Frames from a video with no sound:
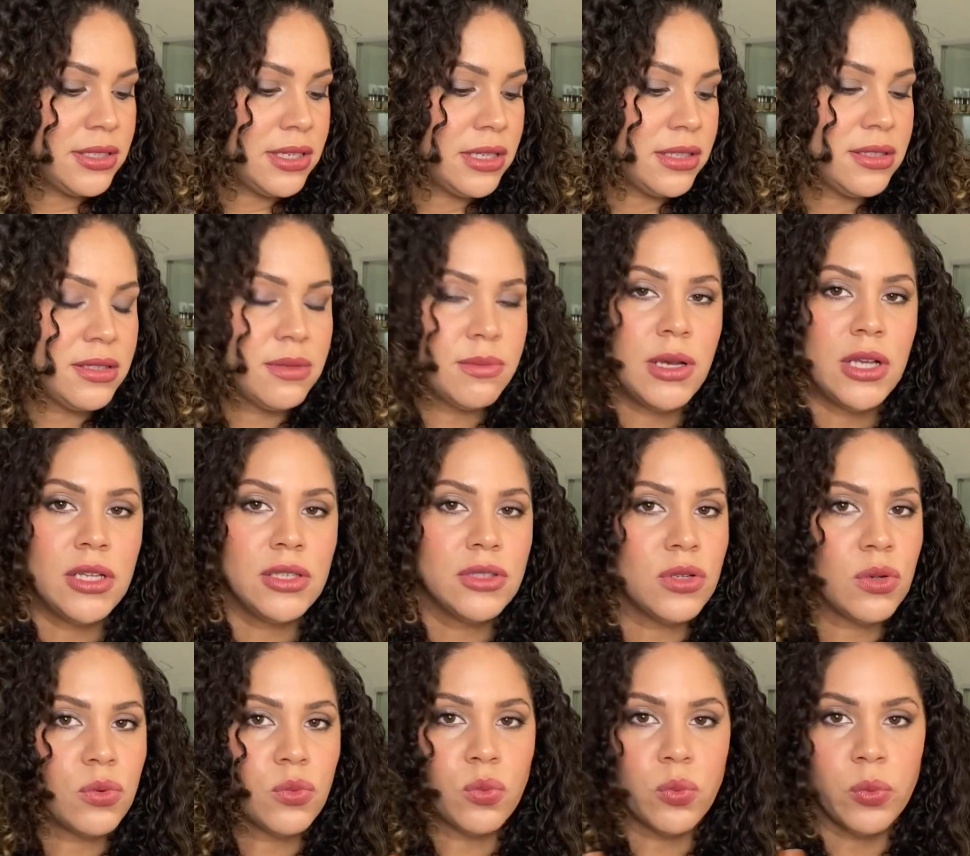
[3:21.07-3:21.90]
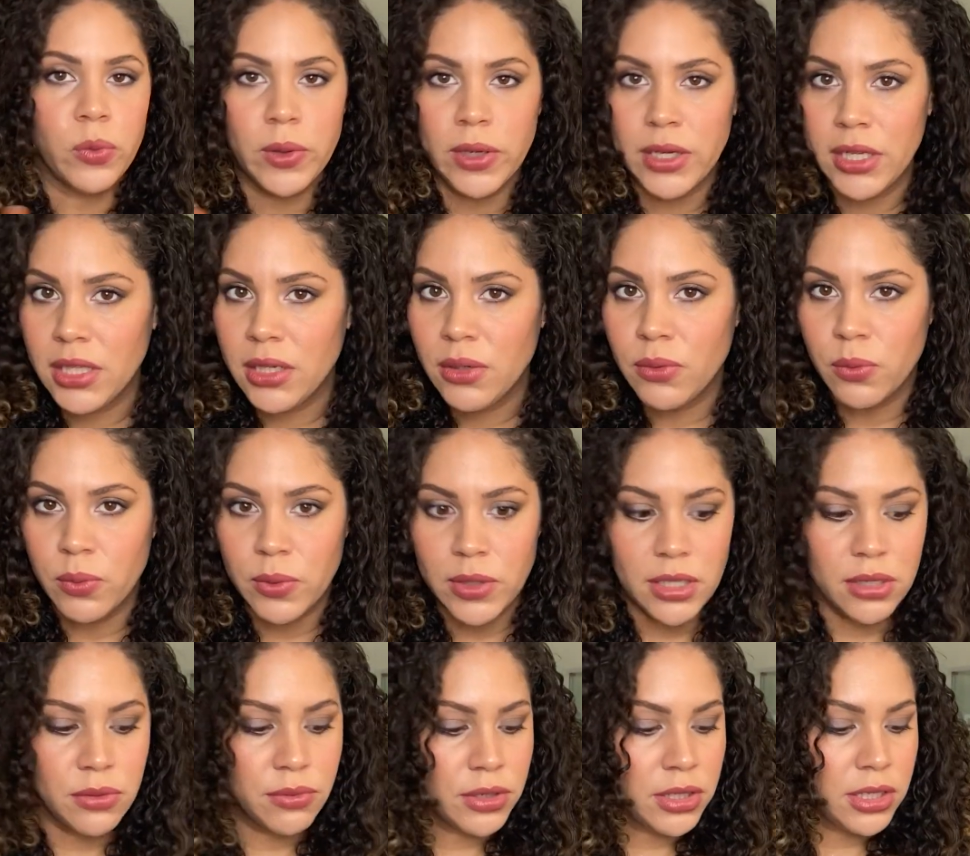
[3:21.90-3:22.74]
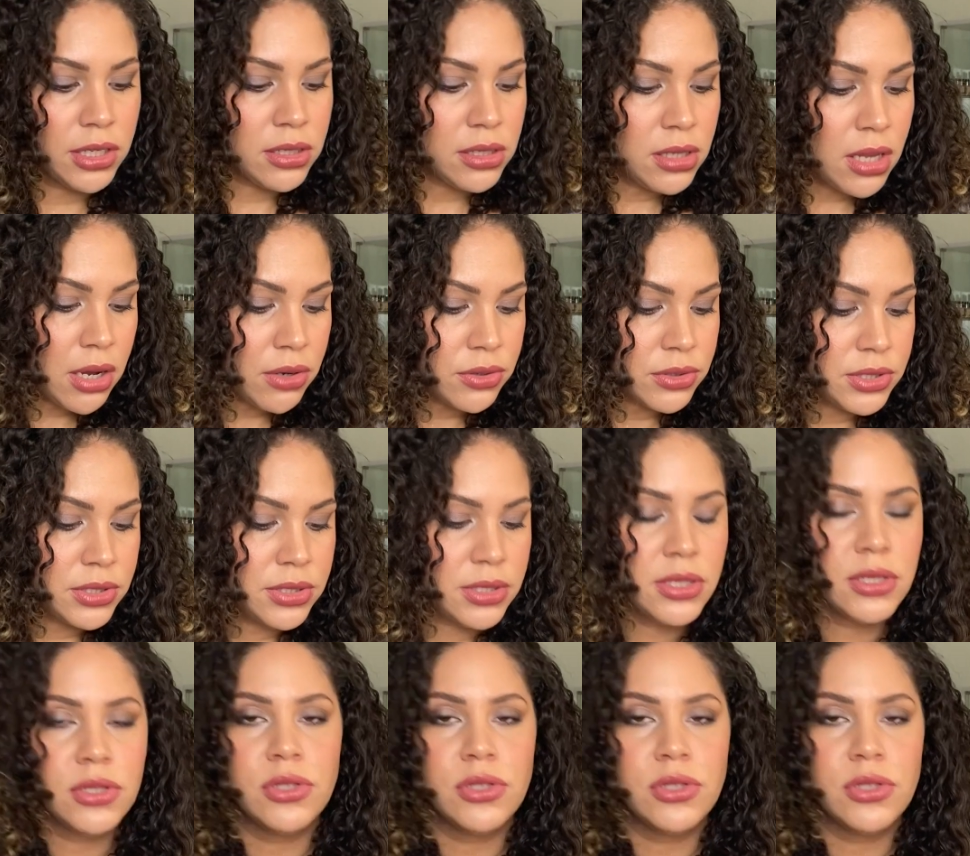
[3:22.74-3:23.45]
It smells really close.